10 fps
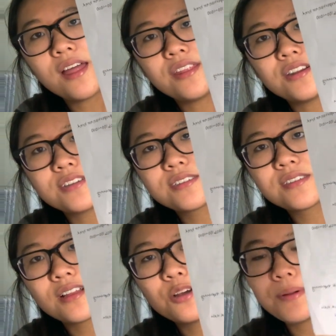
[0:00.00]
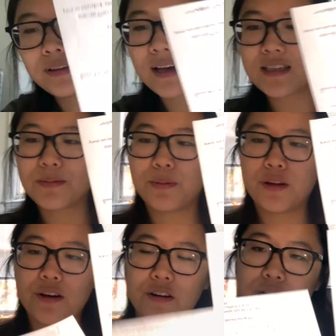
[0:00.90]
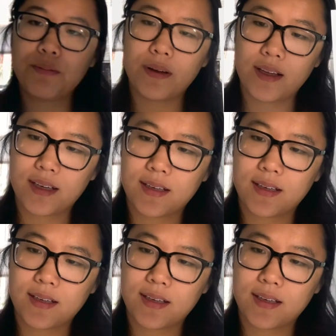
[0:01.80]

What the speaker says: there's a little bit less blue, but like